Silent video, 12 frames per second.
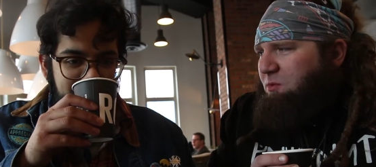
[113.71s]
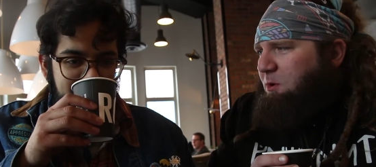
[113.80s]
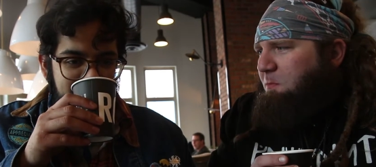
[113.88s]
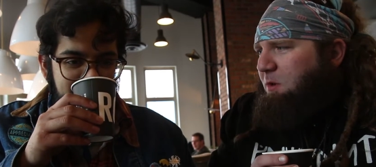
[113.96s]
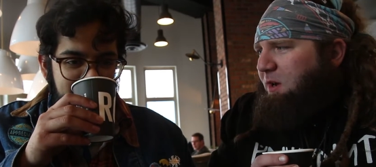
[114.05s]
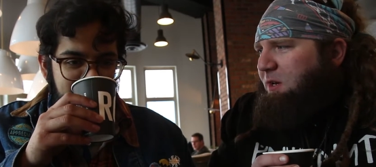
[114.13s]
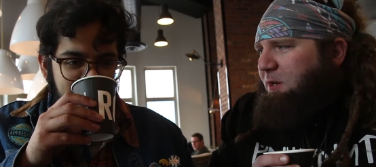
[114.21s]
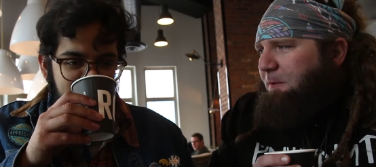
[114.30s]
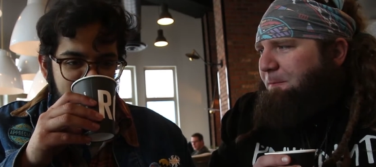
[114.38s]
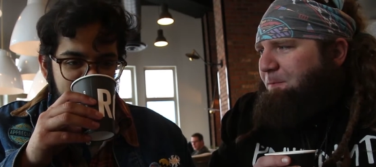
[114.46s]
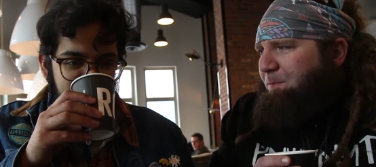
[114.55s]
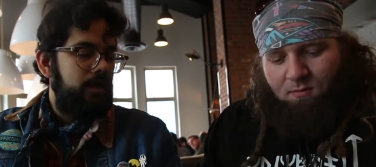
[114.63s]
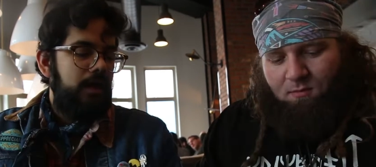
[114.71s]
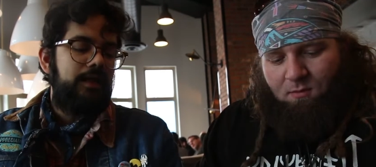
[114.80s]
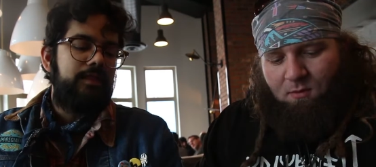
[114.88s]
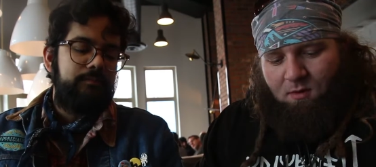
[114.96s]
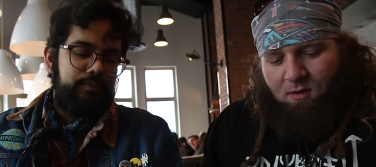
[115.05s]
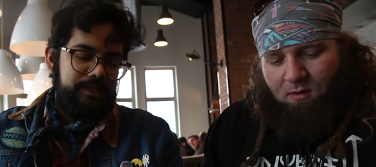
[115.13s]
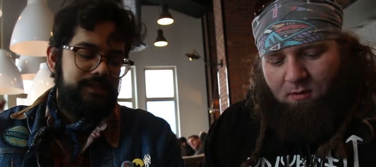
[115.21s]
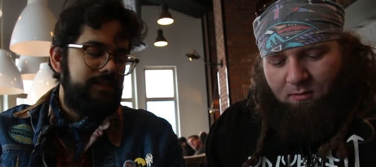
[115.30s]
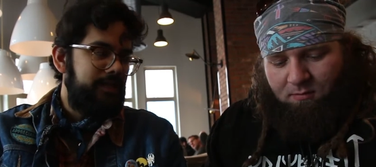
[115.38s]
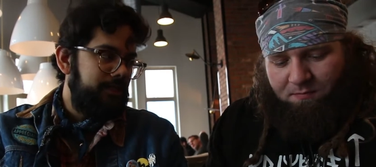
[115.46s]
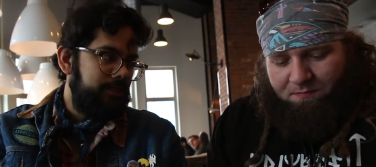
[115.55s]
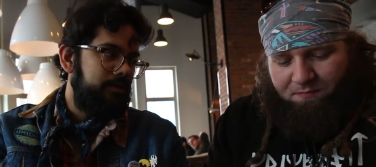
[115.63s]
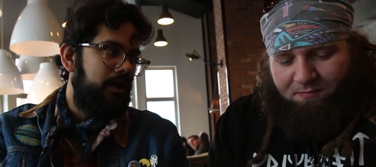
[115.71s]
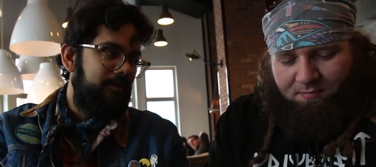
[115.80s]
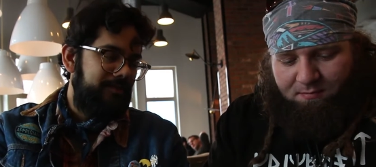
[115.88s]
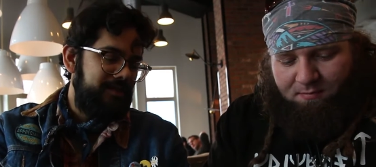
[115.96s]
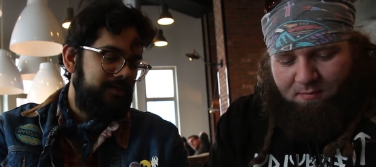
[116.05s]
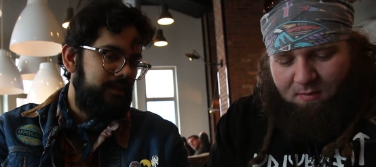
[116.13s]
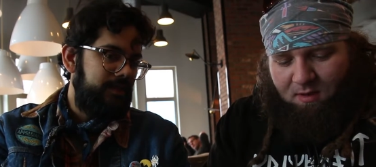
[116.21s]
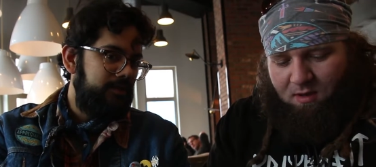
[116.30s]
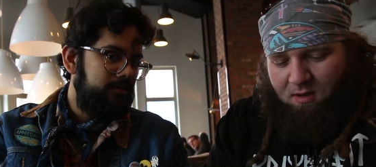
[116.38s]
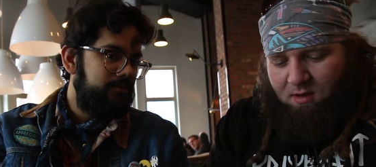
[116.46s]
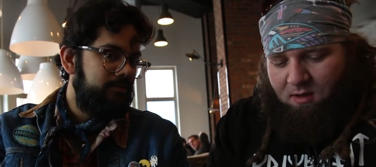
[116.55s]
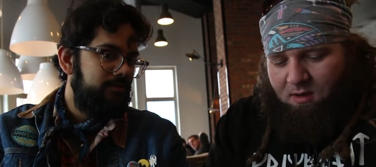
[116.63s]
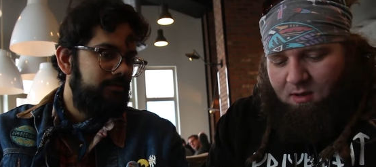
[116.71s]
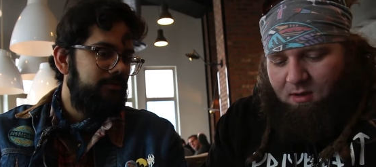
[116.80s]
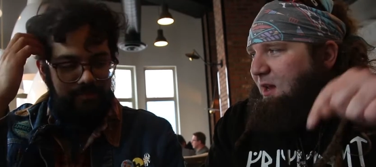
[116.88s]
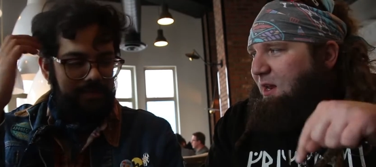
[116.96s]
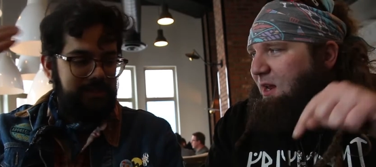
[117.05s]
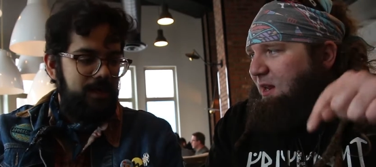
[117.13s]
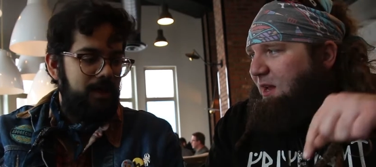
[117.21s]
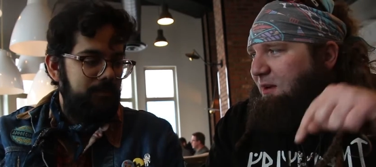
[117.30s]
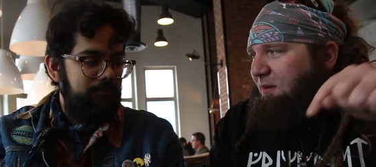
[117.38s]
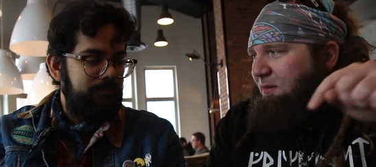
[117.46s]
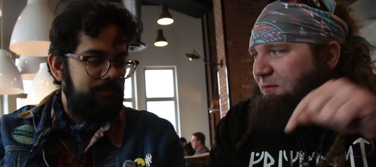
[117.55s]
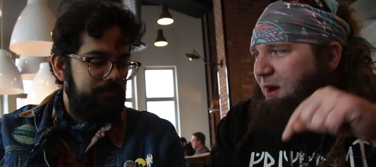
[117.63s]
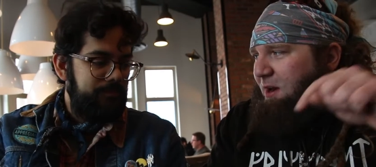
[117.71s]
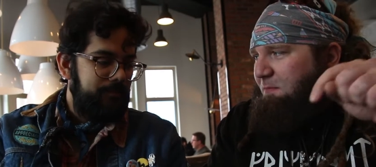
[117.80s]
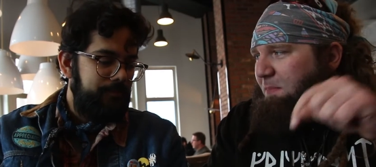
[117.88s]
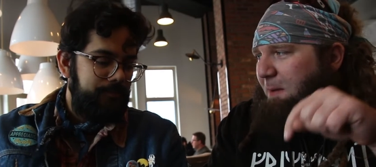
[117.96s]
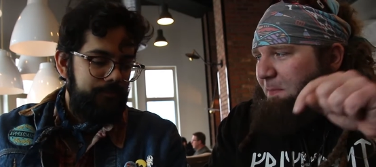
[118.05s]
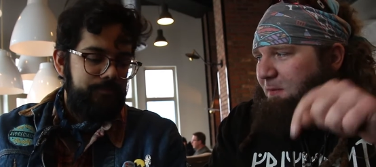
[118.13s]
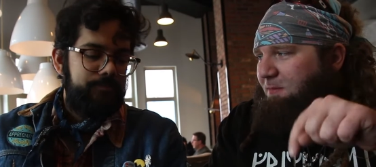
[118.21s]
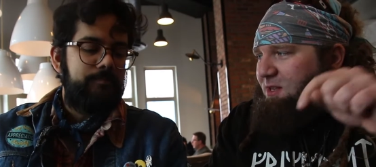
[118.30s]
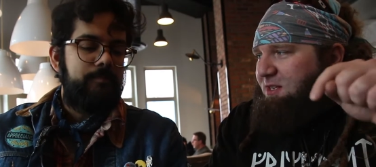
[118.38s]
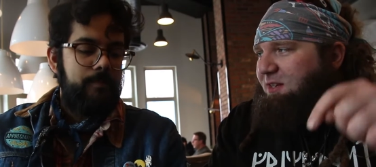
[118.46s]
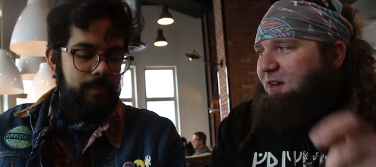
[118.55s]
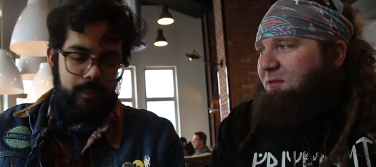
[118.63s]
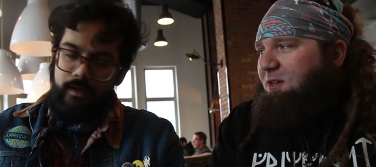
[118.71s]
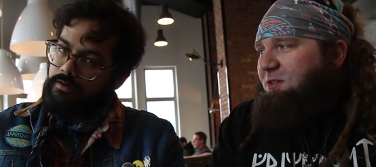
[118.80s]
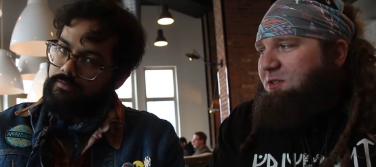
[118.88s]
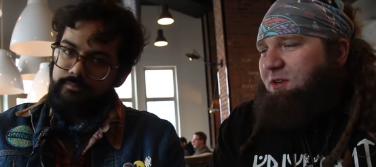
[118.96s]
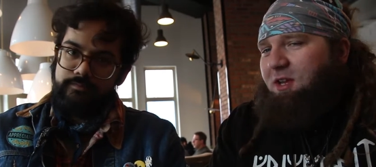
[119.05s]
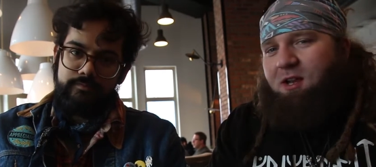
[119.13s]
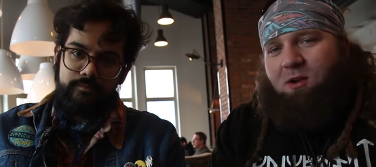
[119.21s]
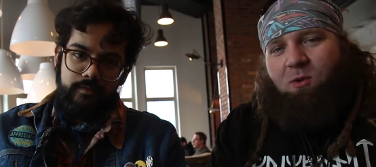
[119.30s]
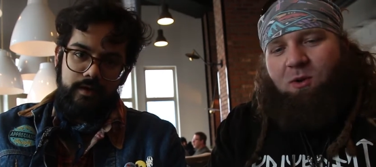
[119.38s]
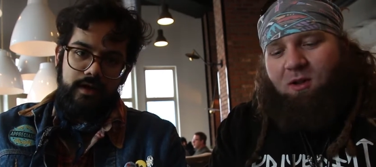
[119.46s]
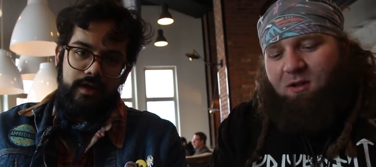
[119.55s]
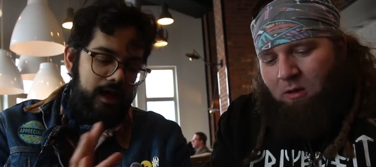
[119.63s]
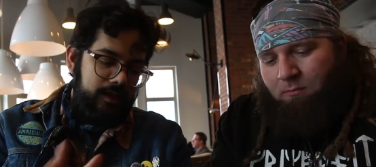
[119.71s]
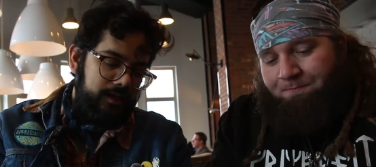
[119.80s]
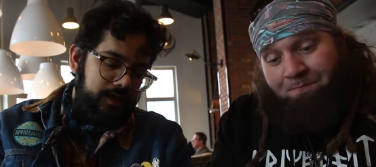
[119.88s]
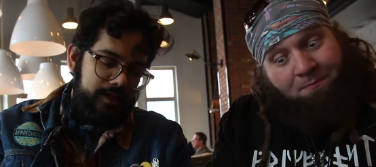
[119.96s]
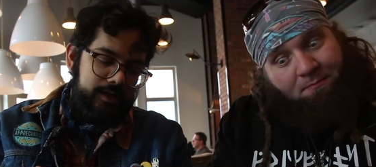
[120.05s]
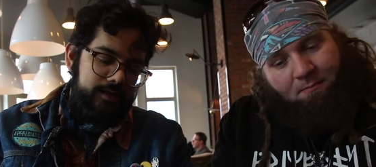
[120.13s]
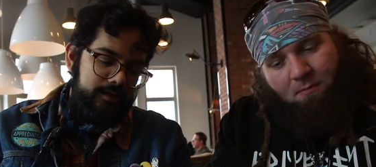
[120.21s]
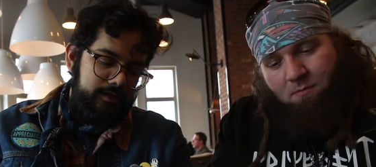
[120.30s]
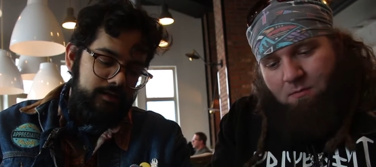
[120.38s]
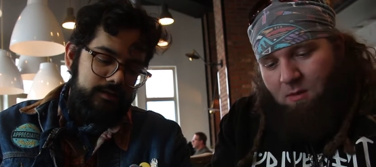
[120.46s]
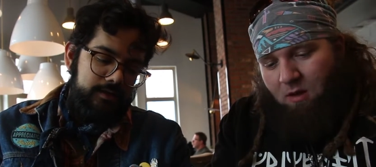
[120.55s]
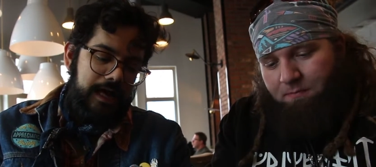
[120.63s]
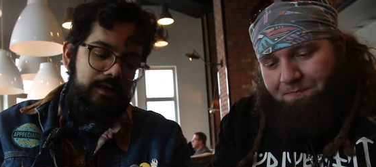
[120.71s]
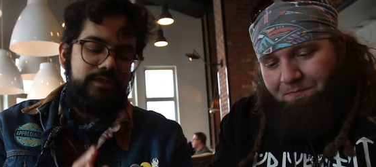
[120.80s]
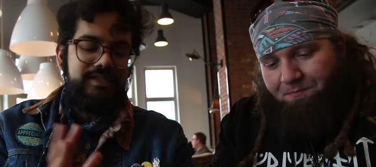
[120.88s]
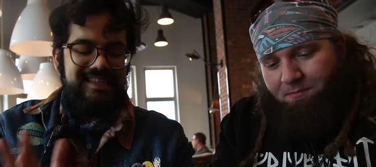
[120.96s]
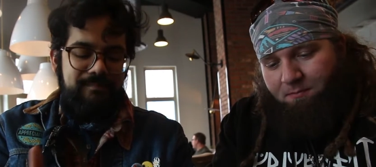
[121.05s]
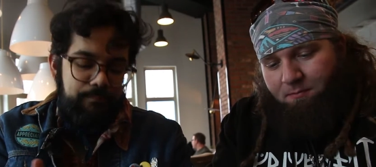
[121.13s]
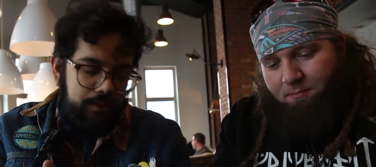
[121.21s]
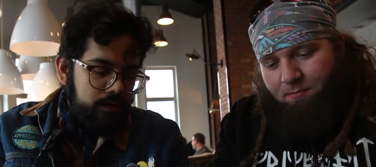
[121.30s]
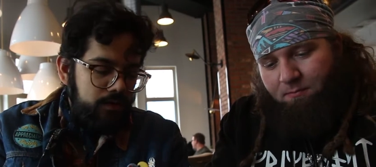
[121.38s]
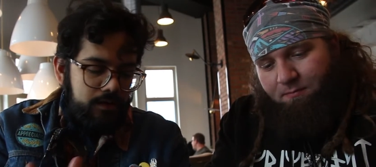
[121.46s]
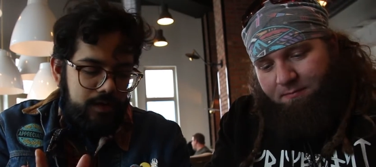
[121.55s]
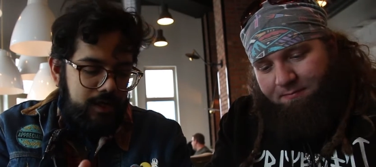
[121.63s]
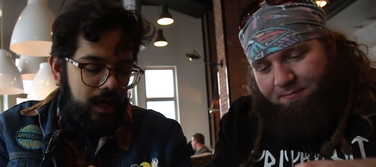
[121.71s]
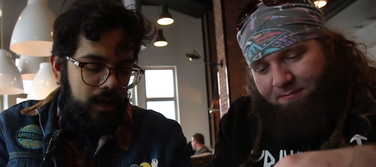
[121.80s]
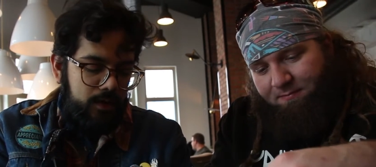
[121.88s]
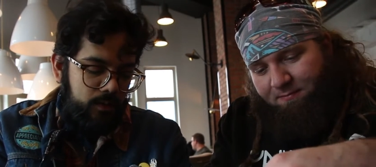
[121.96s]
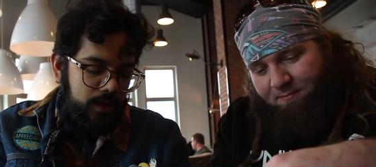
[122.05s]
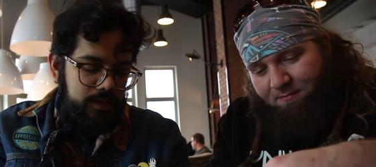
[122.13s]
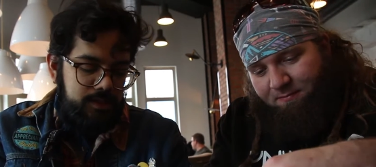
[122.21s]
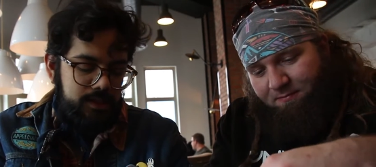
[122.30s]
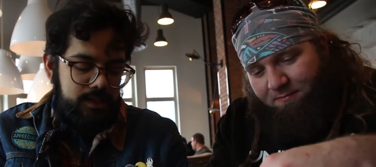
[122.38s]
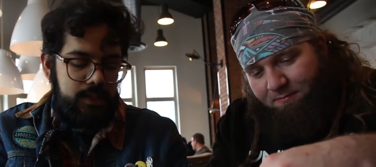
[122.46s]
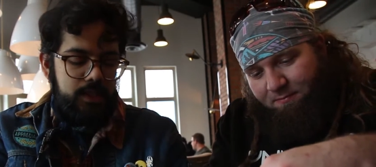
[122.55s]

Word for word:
Speaker 1: a rubric? I think presentation, obviously. It had time. like red pepper bits in there, which was really cool. I like how simple it kind of was,